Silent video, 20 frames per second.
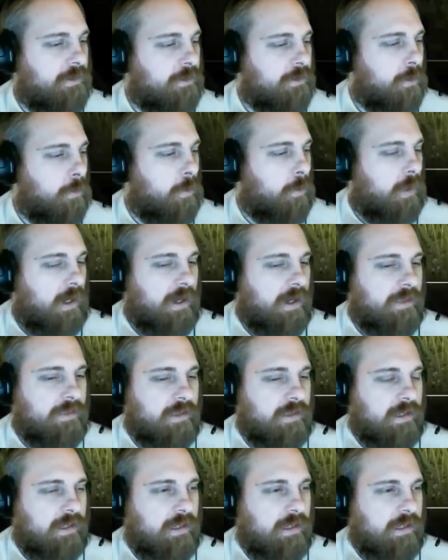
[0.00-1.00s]
know why
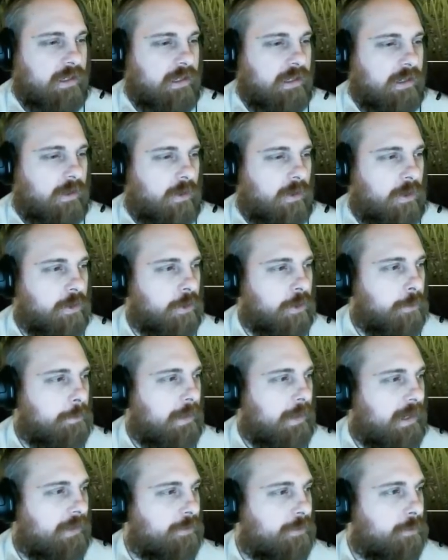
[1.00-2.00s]
the auto
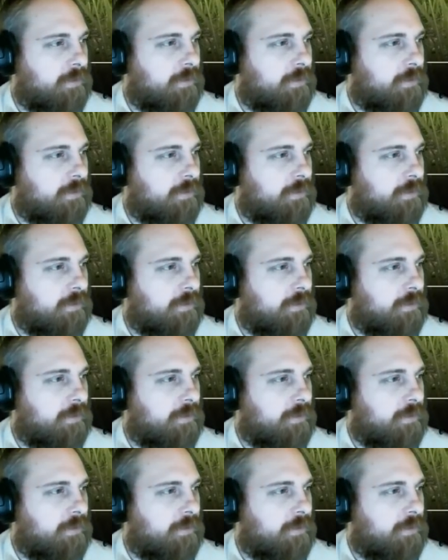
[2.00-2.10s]
path was